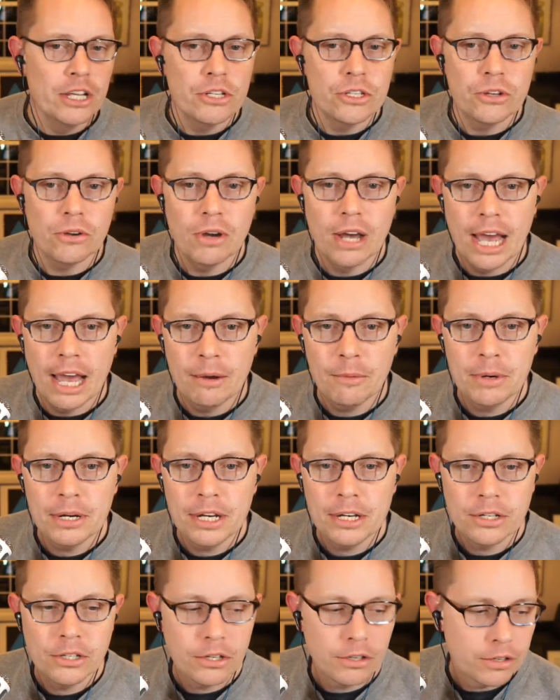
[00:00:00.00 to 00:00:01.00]
So I
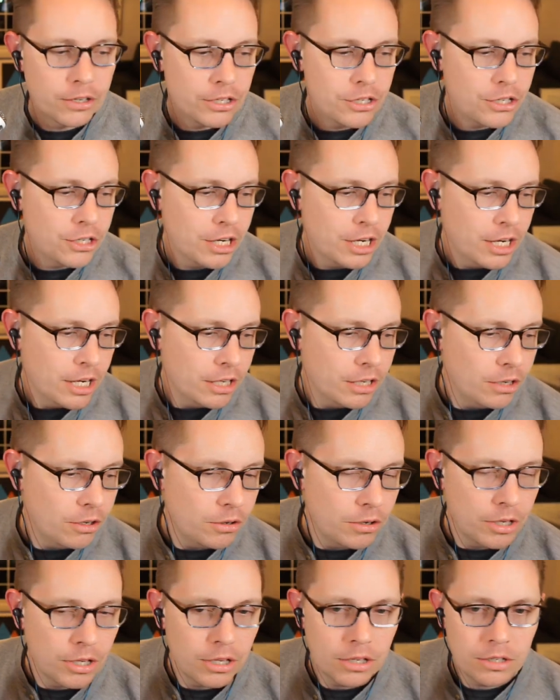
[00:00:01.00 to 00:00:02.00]
would encourage
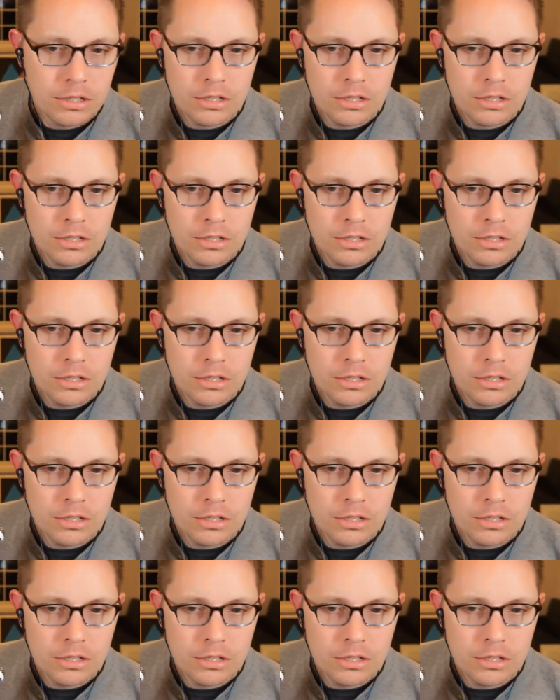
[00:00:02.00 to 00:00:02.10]
you